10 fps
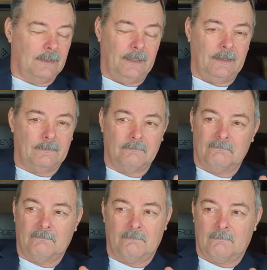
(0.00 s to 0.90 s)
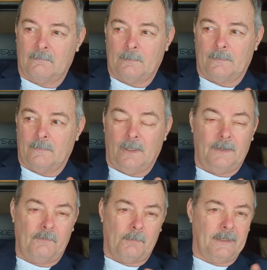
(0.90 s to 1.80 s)
Hey,
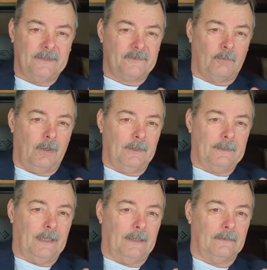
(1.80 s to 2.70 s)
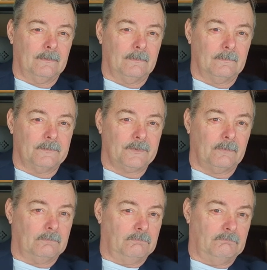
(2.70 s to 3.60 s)
not everybody gets to walk in that.
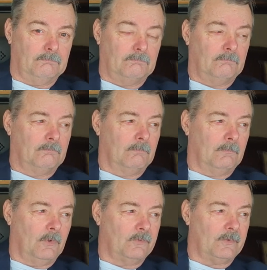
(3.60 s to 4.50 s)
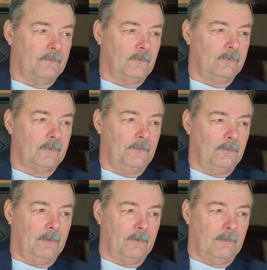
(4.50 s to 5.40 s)
So those of those of
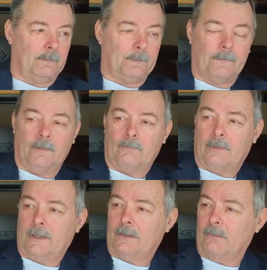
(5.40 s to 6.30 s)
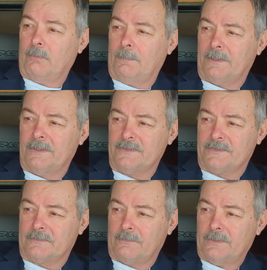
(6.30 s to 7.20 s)
you that are you know what I call
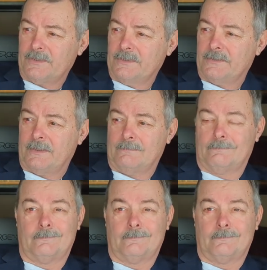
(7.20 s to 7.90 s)
repetitious Christians that